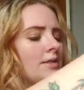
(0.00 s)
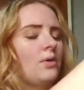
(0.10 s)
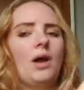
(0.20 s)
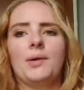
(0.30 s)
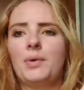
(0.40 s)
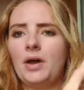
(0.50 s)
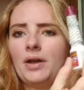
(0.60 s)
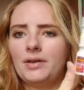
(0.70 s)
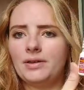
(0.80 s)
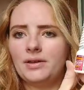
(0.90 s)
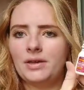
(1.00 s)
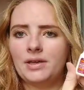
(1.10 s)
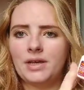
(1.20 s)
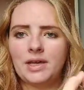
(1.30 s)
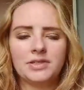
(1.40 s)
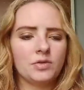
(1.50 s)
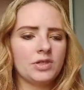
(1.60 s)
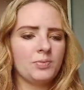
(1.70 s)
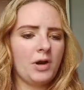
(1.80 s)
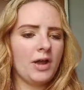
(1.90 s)
So I bought a nasal
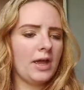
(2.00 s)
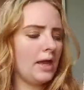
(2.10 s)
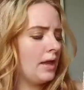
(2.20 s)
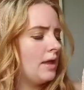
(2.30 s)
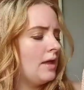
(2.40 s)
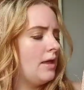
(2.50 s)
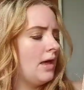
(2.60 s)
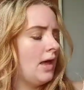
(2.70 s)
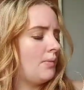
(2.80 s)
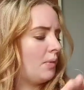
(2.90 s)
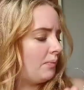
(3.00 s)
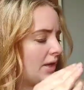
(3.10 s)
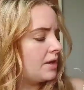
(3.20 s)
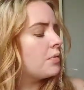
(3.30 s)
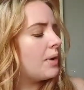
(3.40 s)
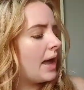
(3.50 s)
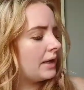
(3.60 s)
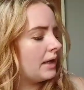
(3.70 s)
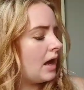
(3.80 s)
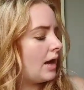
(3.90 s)
spray. I plan on
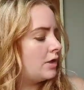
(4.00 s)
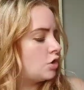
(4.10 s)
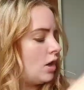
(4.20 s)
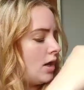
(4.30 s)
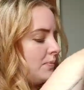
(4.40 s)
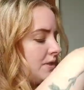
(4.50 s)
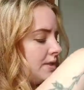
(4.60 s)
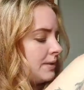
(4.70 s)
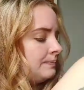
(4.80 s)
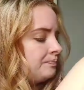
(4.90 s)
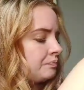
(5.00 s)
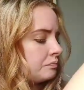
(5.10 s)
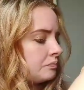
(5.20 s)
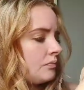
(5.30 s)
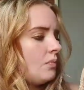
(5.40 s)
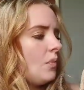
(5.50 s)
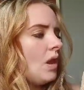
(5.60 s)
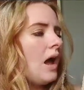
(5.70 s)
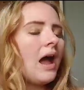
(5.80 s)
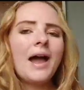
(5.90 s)
packing eye drops.
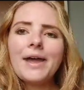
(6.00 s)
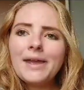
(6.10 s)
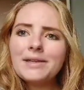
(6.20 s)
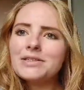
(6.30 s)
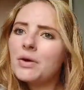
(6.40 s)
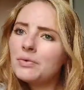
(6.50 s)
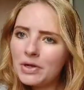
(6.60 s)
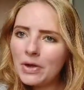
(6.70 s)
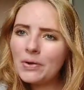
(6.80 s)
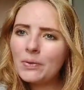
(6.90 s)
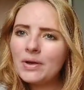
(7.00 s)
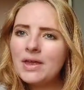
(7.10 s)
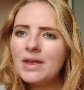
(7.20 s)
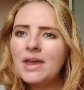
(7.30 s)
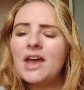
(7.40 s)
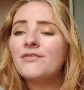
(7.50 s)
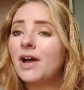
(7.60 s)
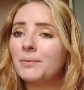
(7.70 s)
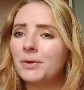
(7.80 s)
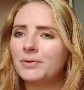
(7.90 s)
I don't know if
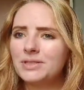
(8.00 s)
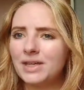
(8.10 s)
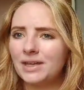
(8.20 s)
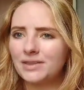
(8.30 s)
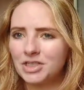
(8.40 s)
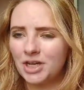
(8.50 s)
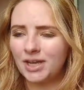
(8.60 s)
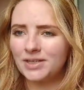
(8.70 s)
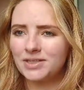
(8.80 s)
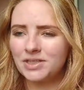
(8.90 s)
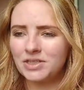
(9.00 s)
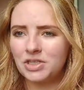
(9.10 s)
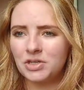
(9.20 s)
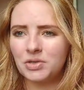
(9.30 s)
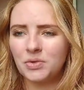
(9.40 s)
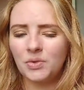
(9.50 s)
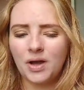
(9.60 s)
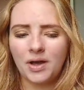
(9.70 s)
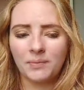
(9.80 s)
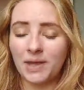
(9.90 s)
I'm going to get the chance to